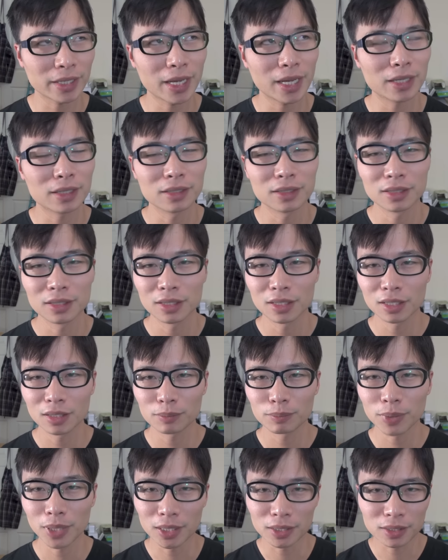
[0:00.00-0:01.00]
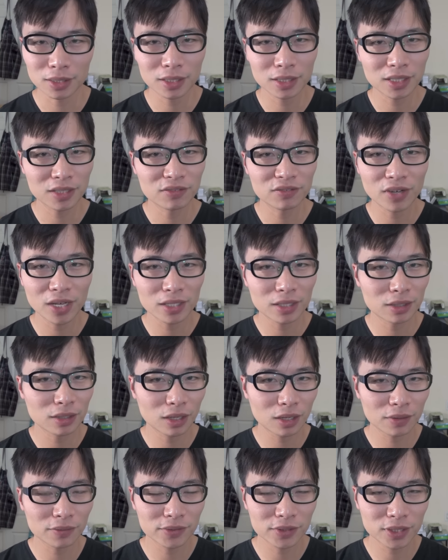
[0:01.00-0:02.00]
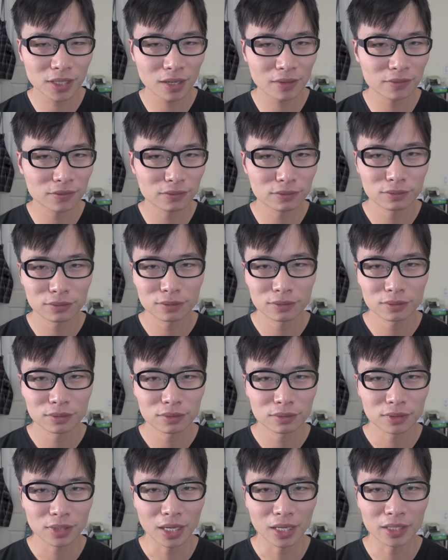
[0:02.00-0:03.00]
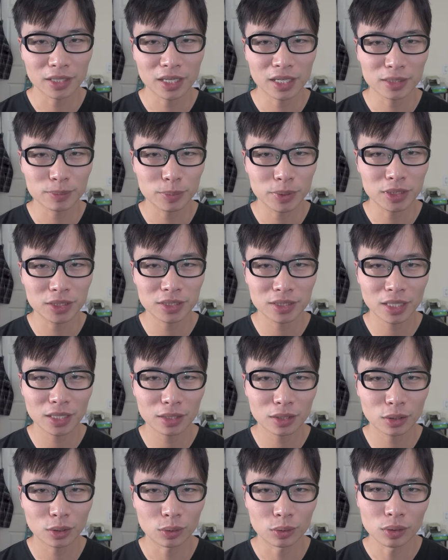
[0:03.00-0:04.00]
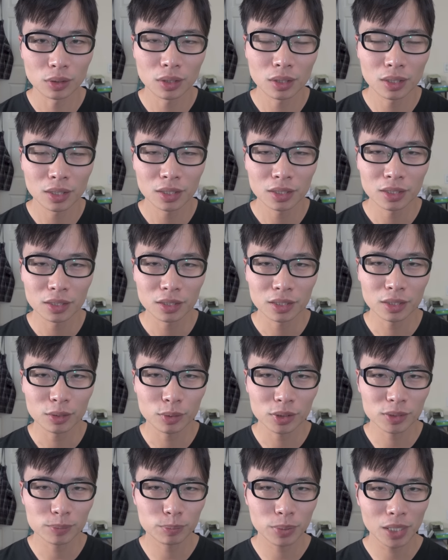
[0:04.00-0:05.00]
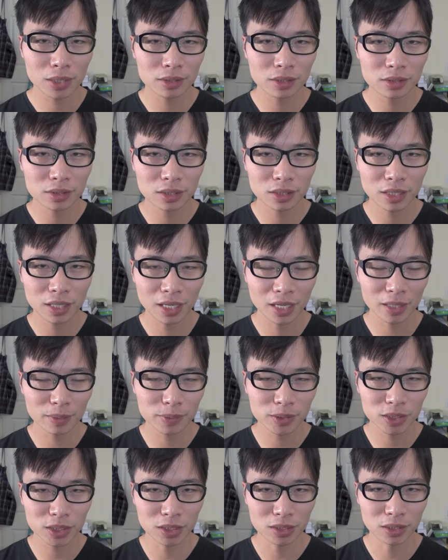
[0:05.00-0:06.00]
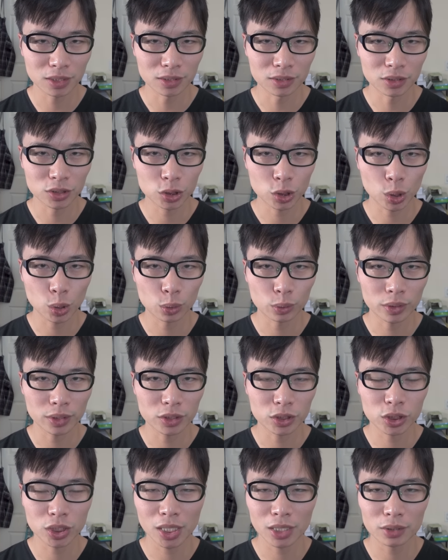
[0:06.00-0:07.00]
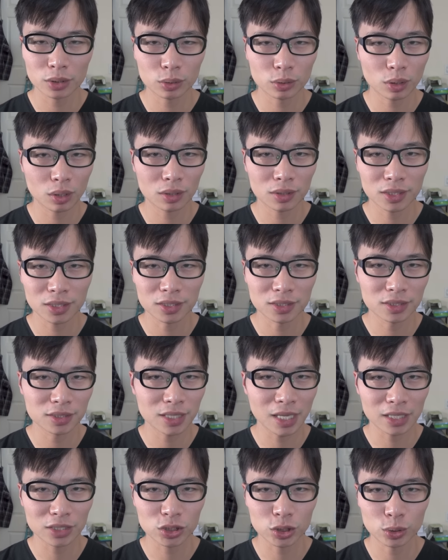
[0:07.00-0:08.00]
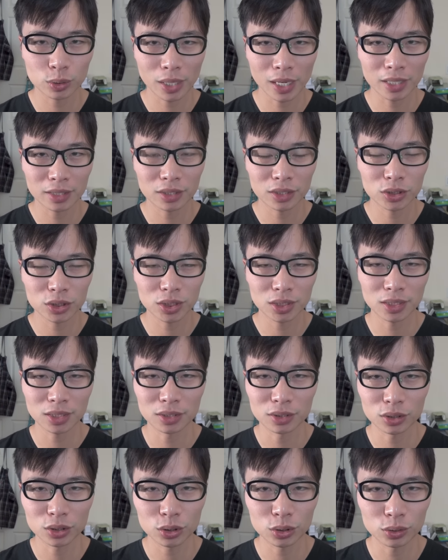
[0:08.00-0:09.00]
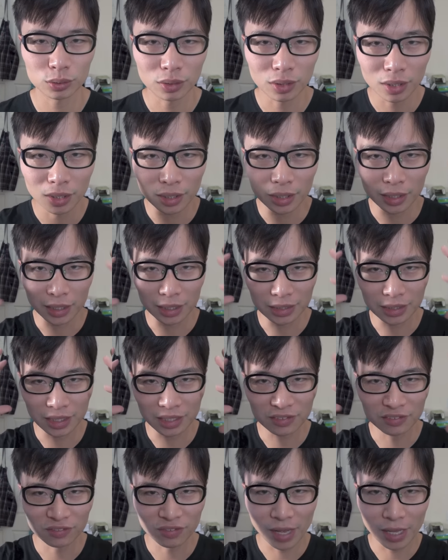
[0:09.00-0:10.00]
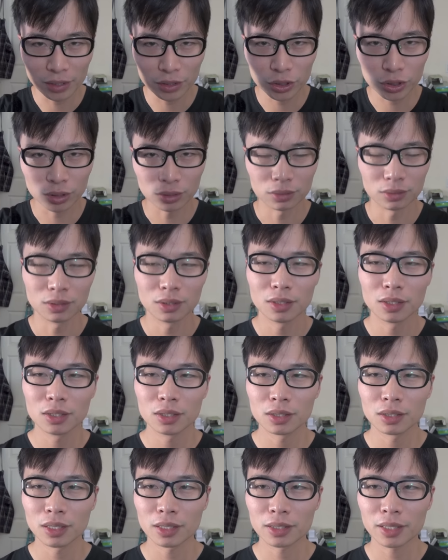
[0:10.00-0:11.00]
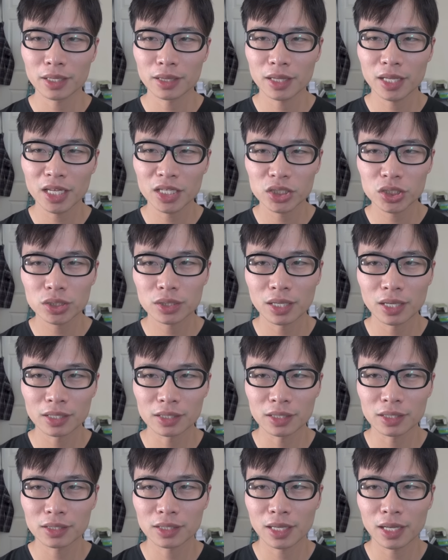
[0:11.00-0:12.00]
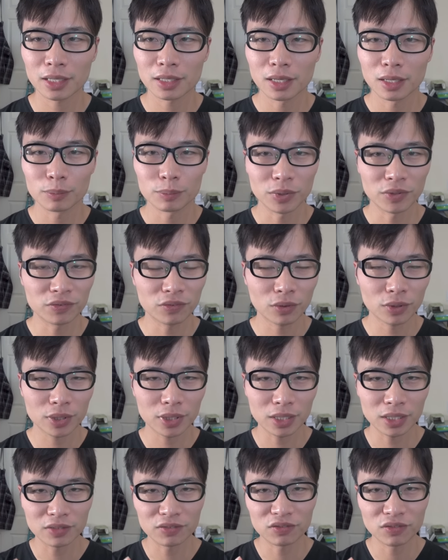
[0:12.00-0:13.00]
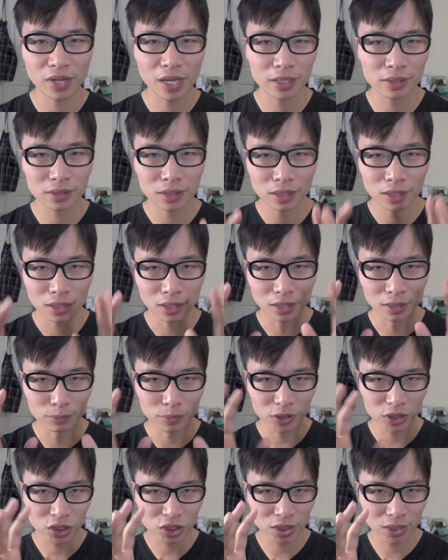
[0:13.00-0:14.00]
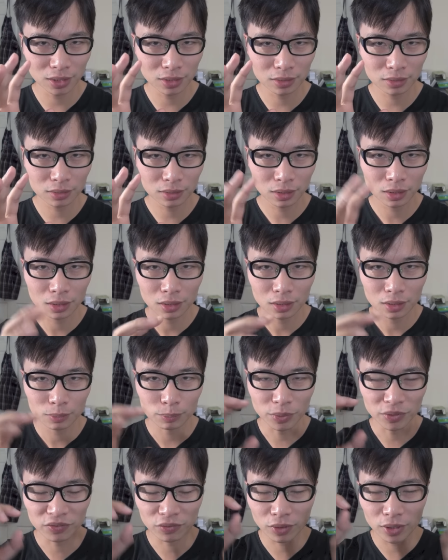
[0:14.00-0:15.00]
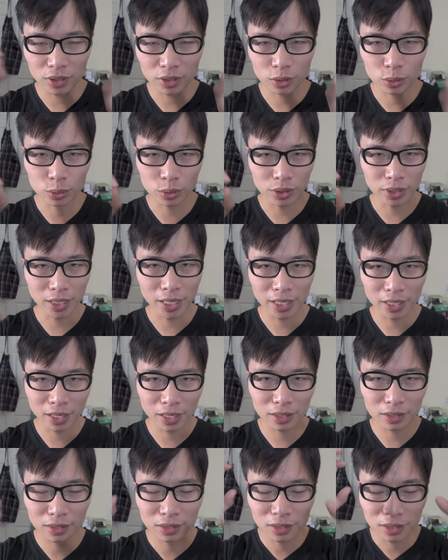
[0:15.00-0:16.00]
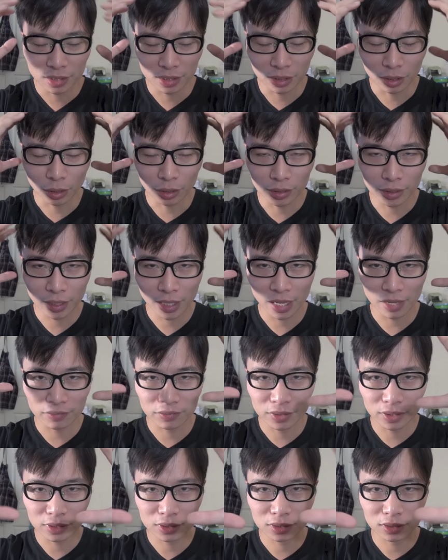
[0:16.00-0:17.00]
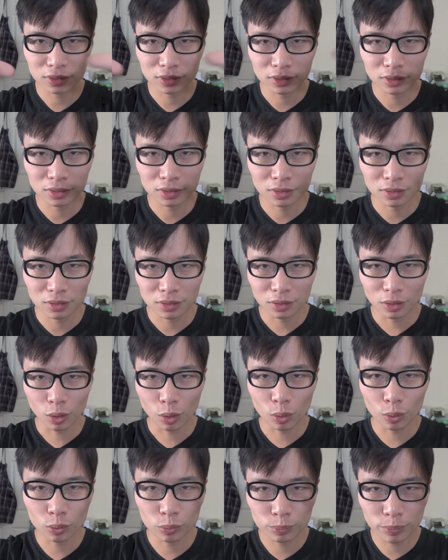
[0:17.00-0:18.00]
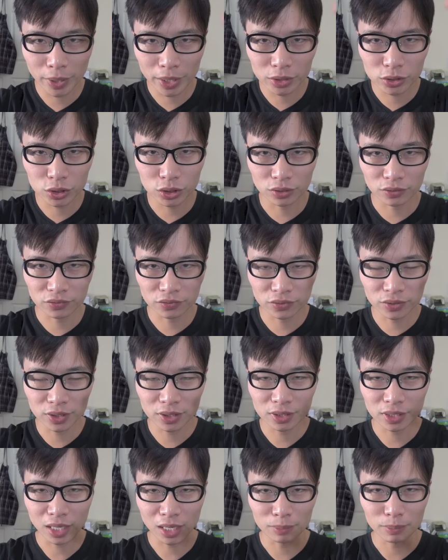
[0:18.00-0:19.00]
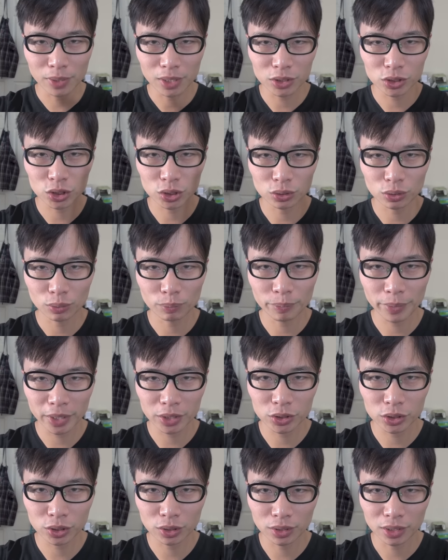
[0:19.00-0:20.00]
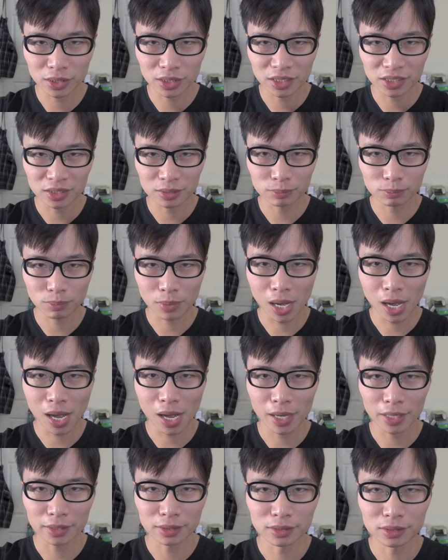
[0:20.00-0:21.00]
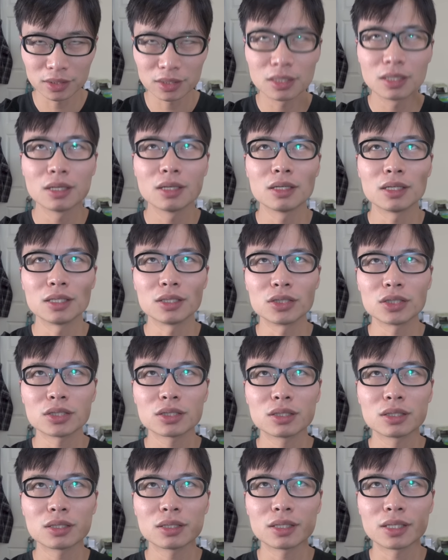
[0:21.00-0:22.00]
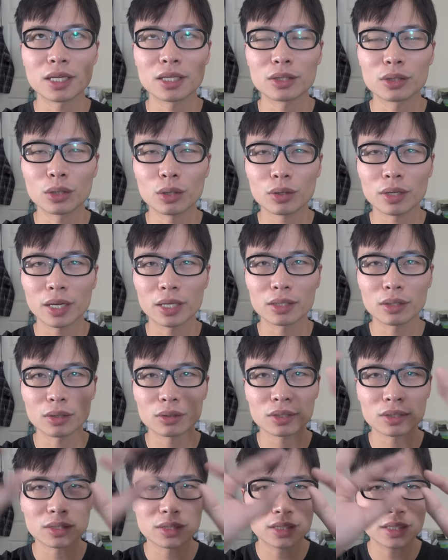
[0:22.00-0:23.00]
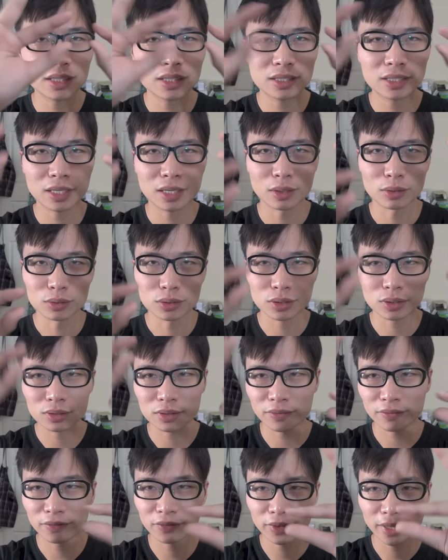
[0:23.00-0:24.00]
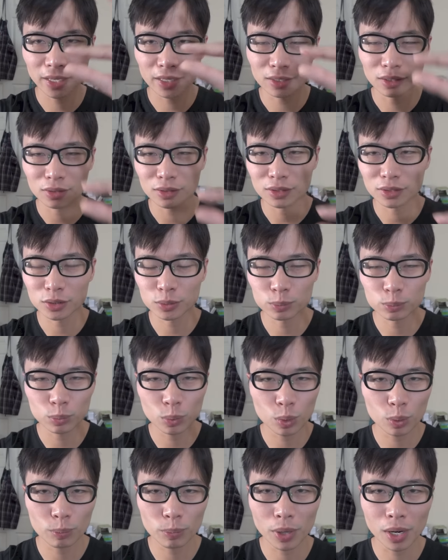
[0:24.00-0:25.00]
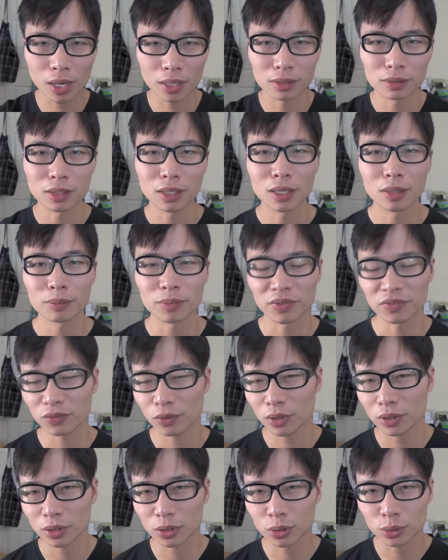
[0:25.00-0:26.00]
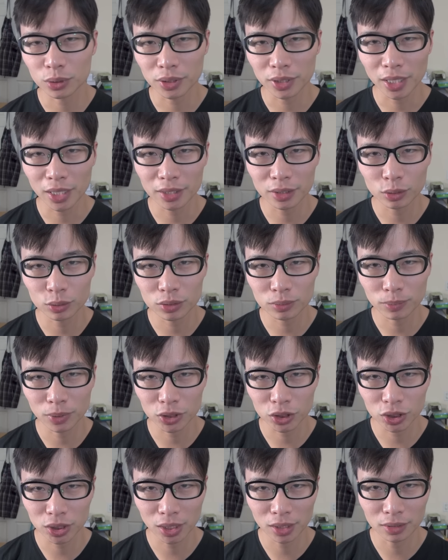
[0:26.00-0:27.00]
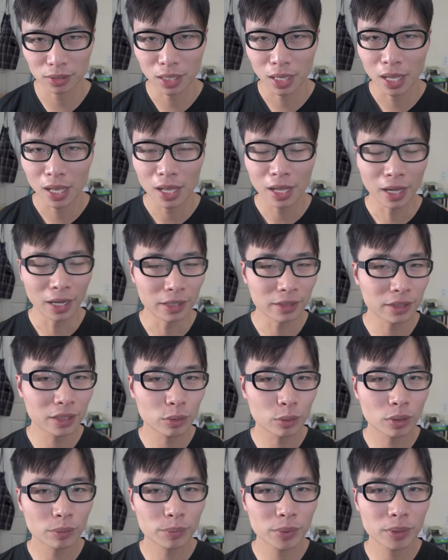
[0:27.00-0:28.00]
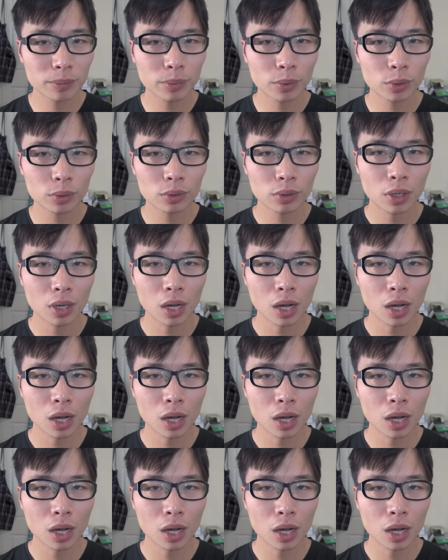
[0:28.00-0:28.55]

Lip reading: yet. But he invented a lot of stuff, and he has been single. He was practicing abstinence, so he channeled all his sexual energy into his invention. Like, legend had it that before he invent a machine, before he created, he already had this whole picture, three-dimensional picture in his mind. He can look at all the details, all the thing, all the small part before he create those machine. And there were people